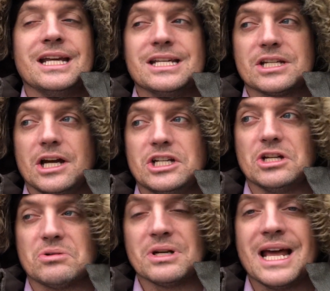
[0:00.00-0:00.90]
his or her
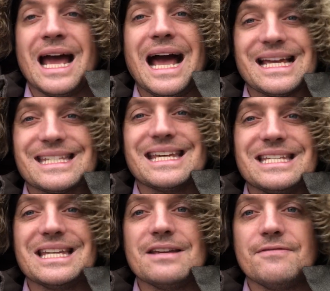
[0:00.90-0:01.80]
children as
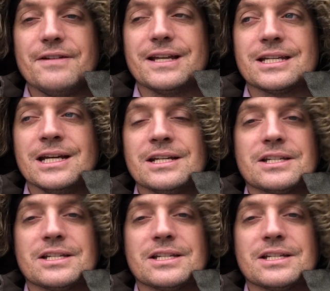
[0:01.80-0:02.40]
they see fit,